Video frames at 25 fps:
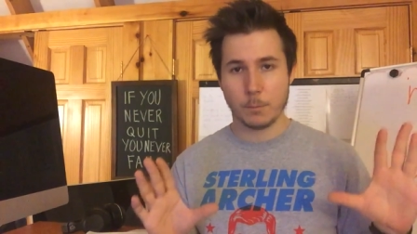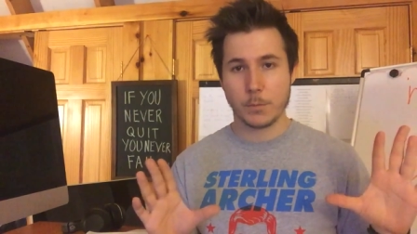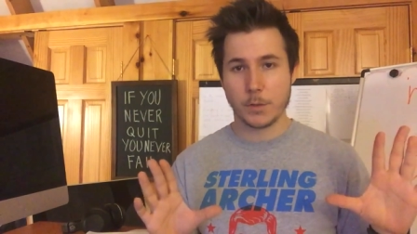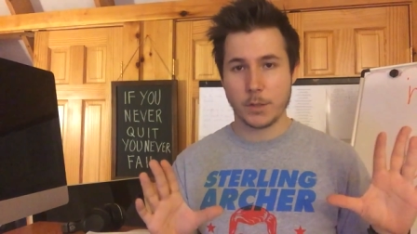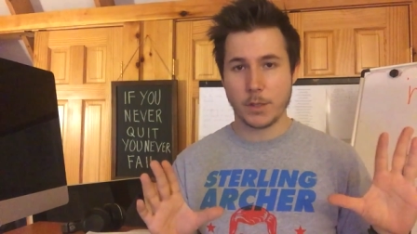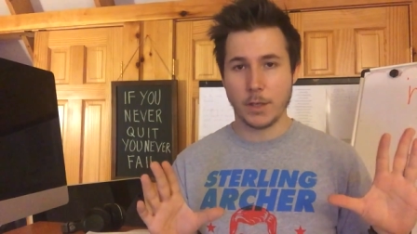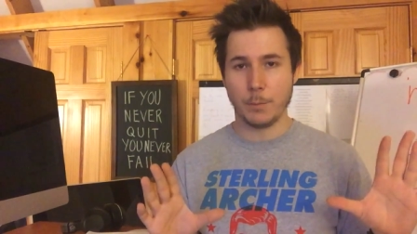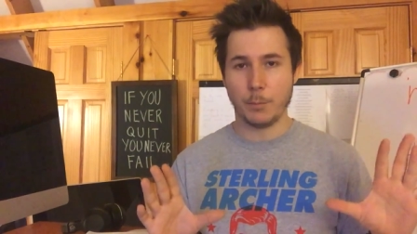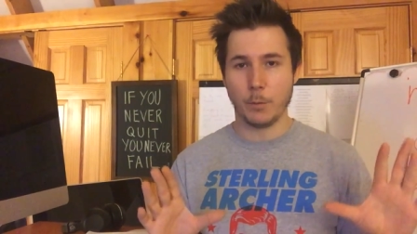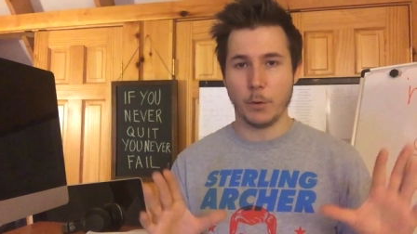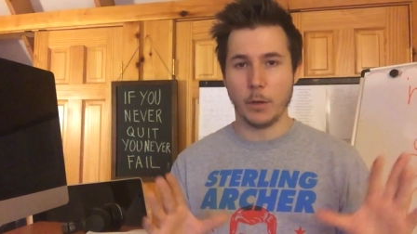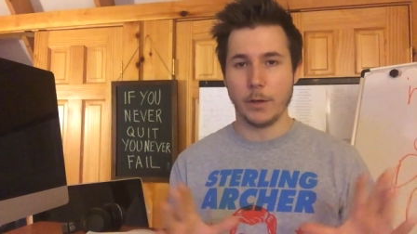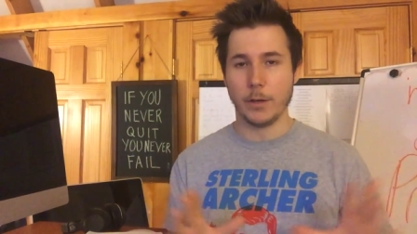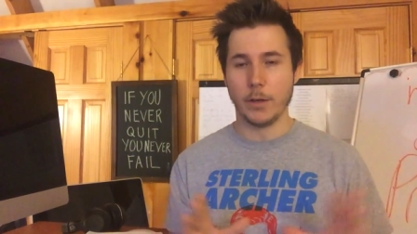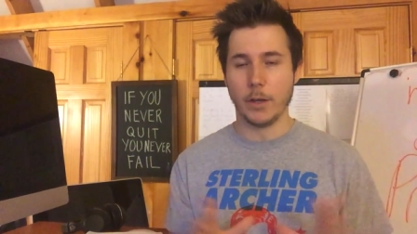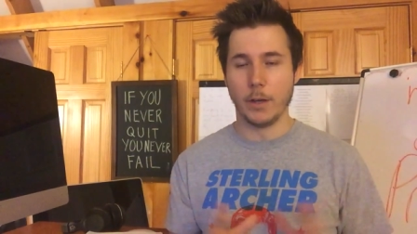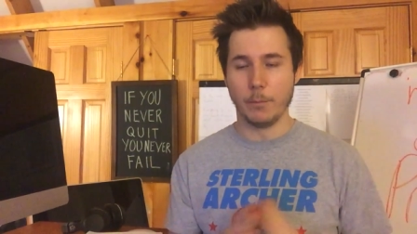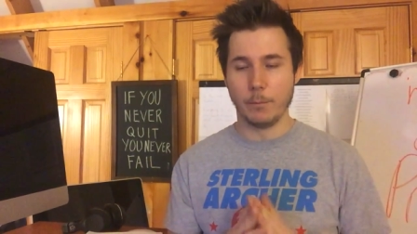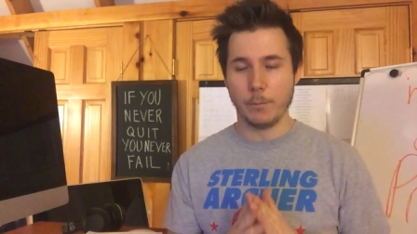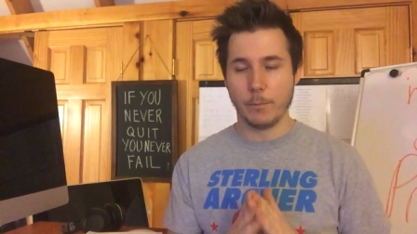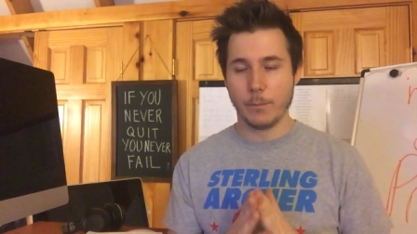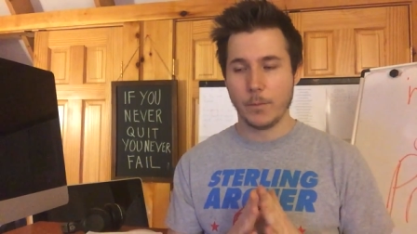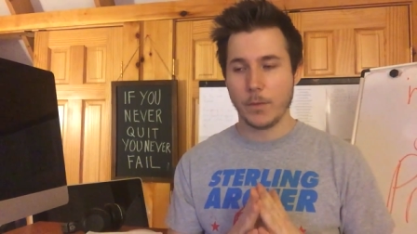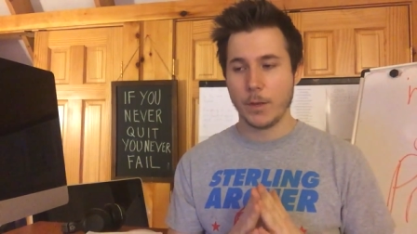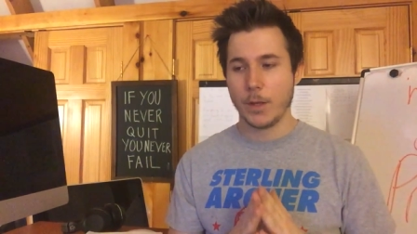Step one
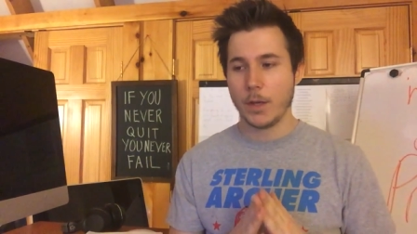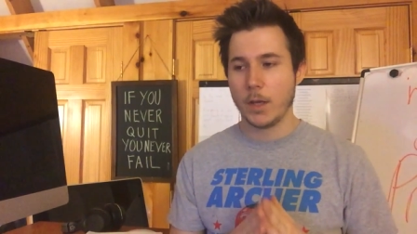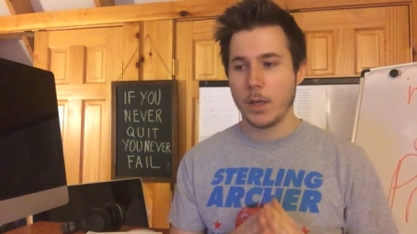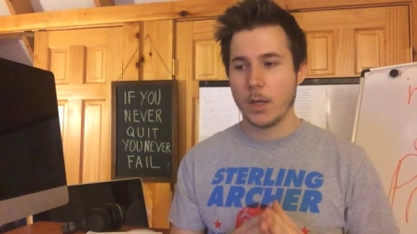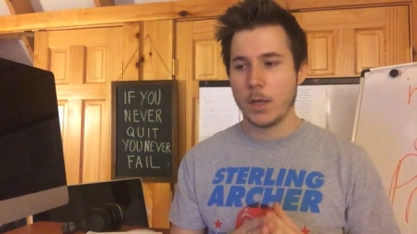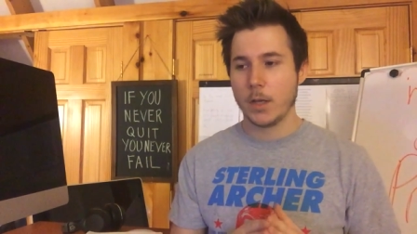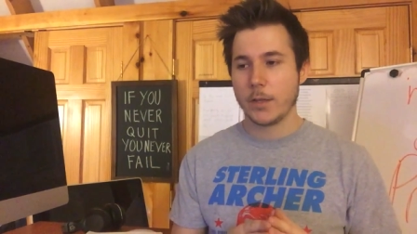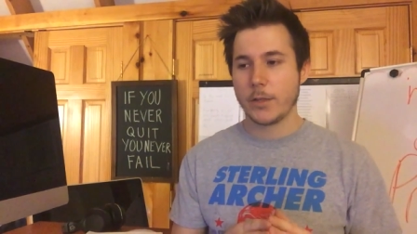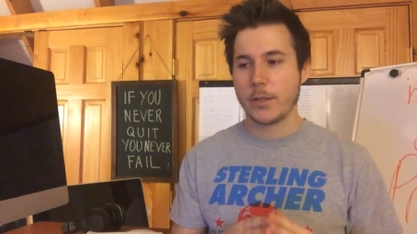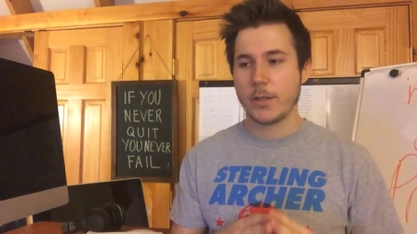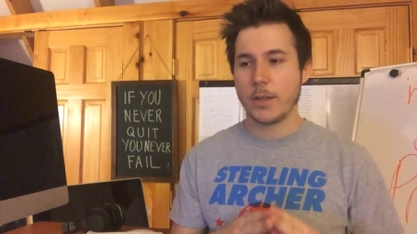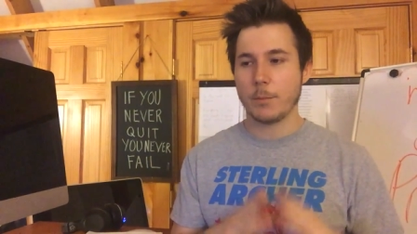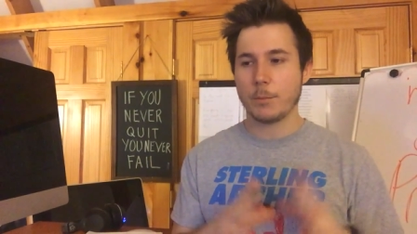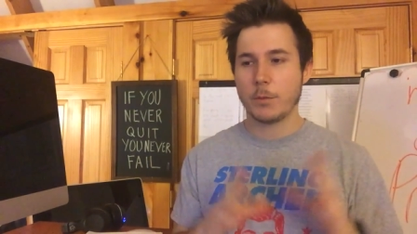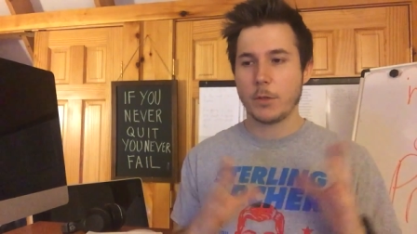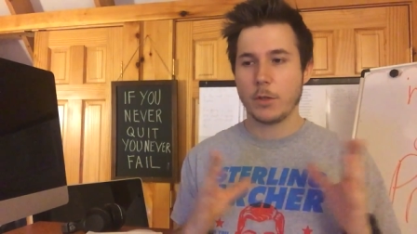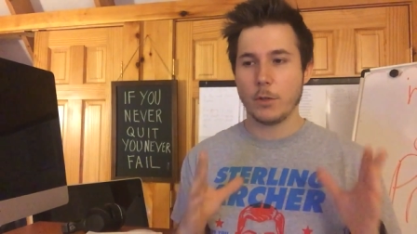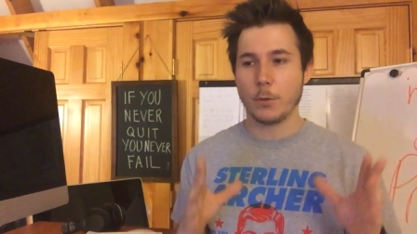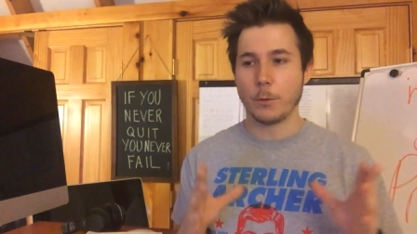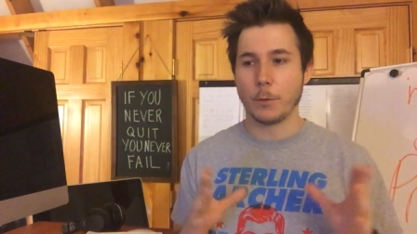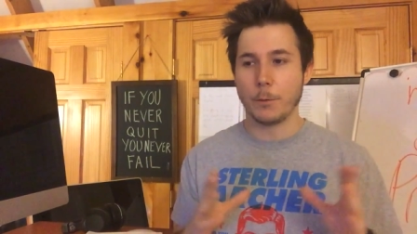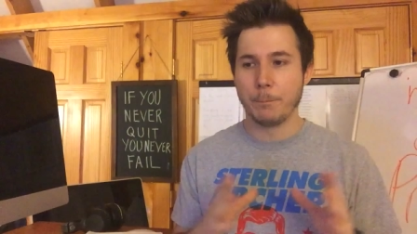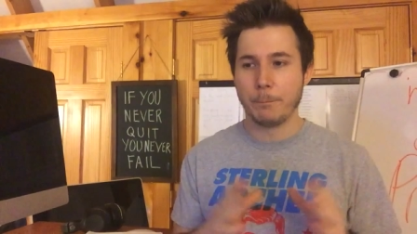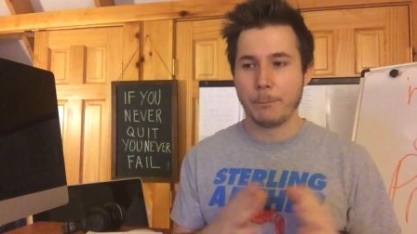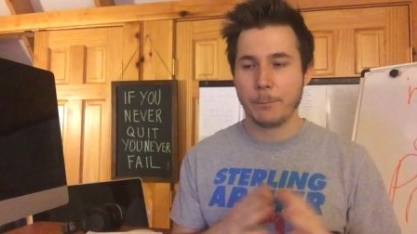done. Step
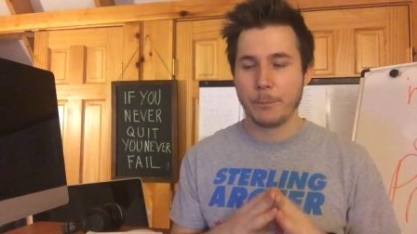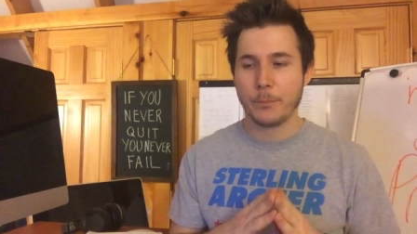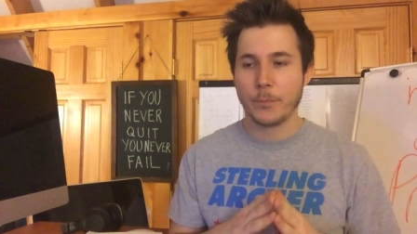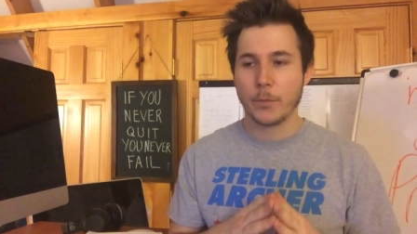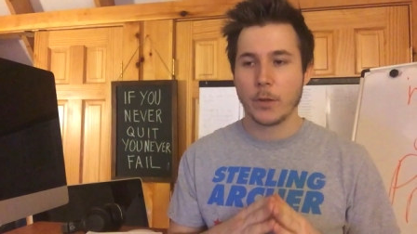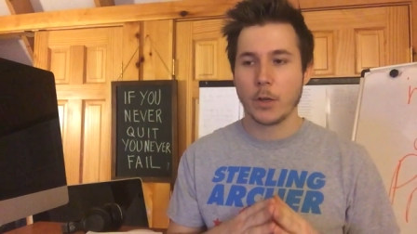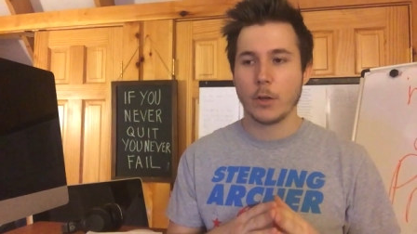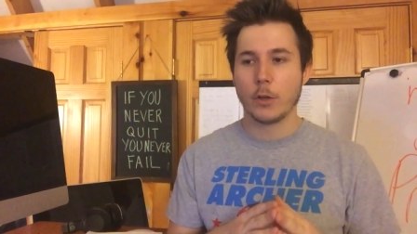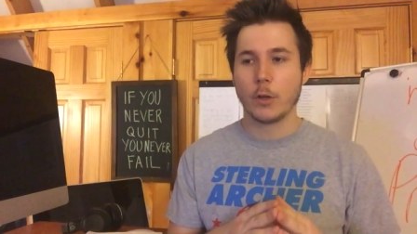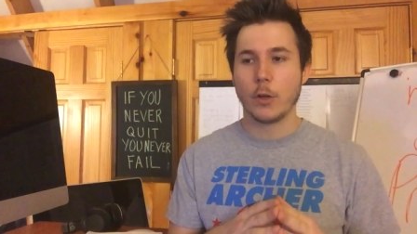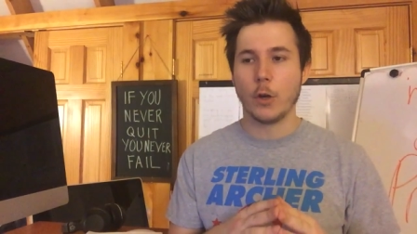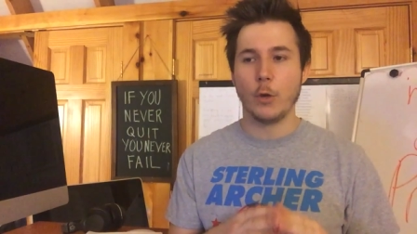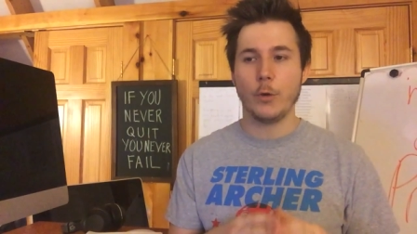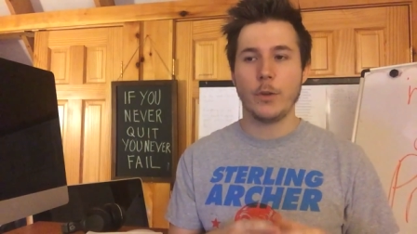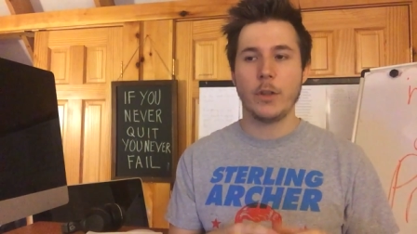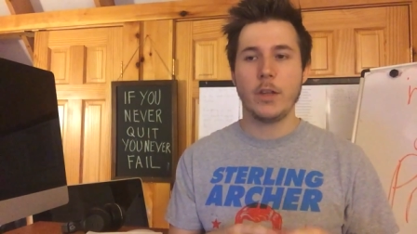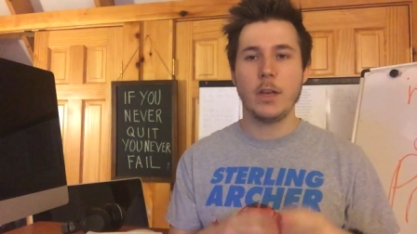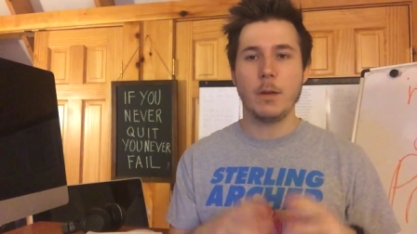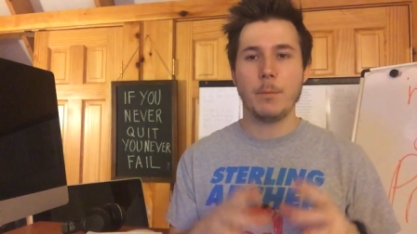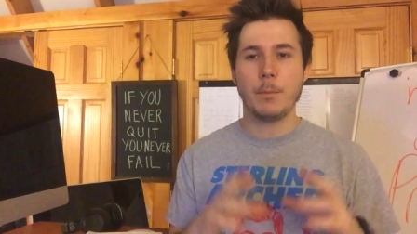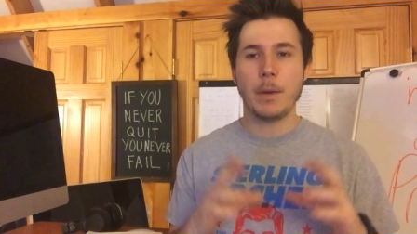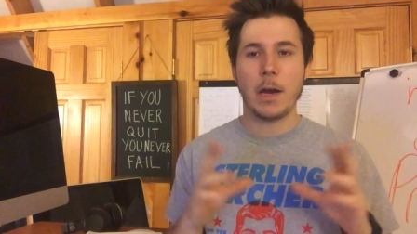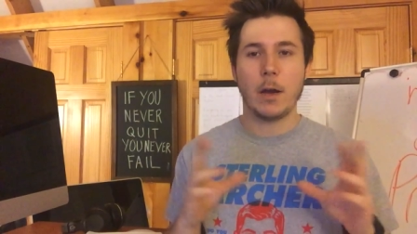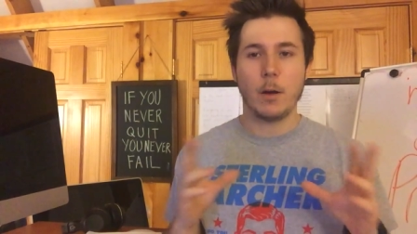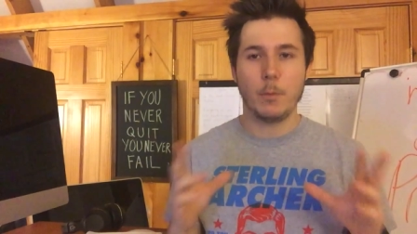two, go to
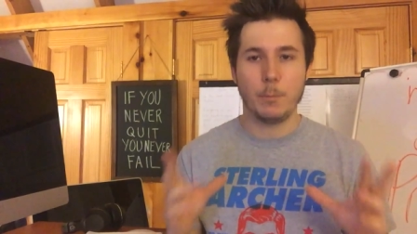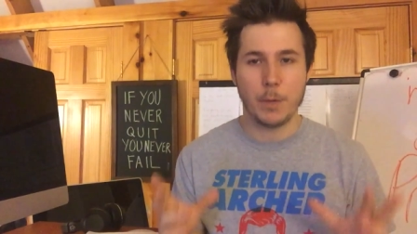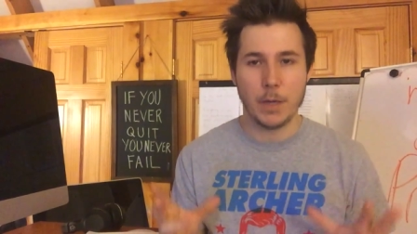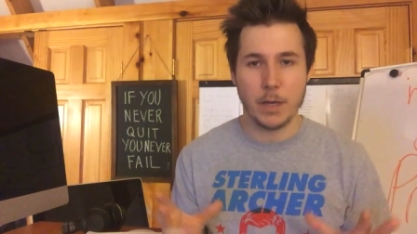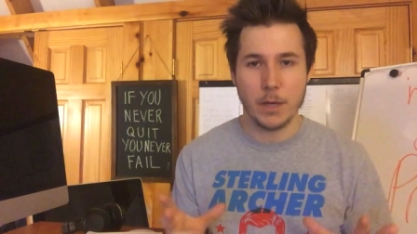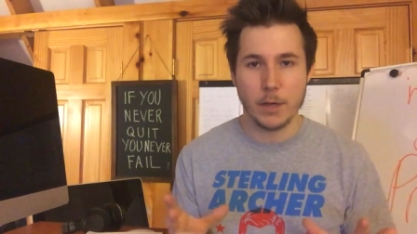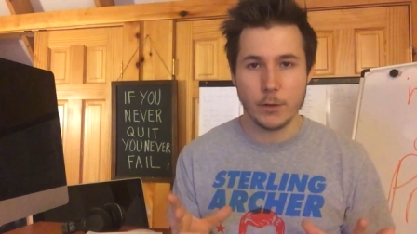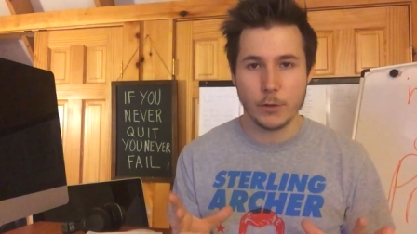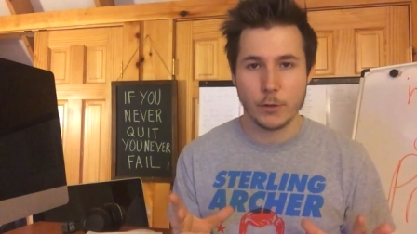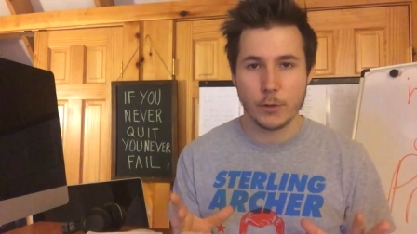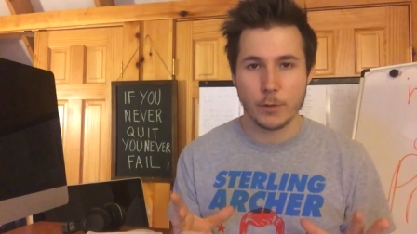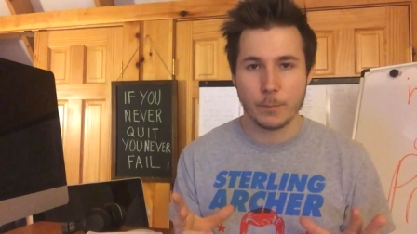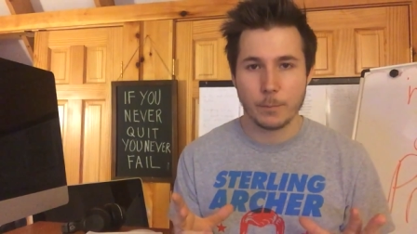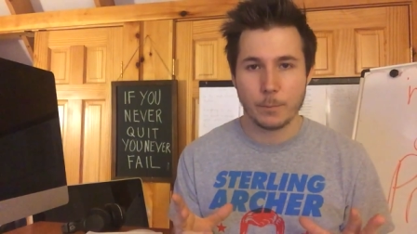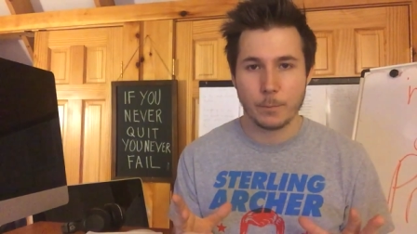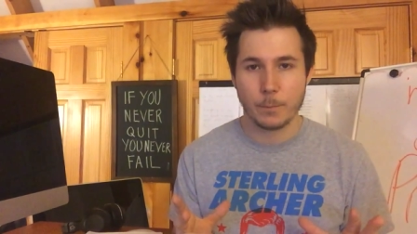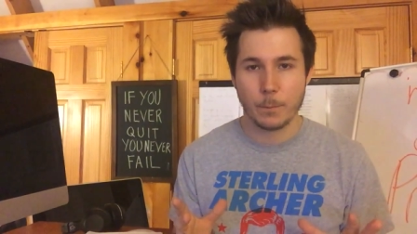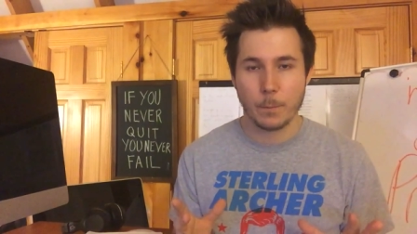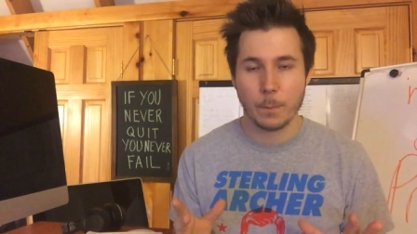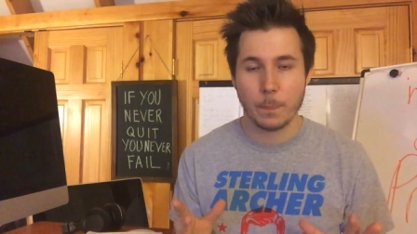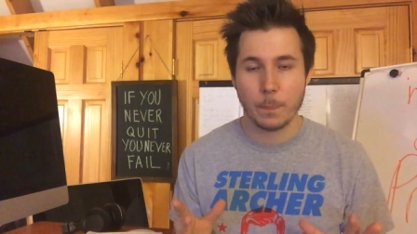the about page.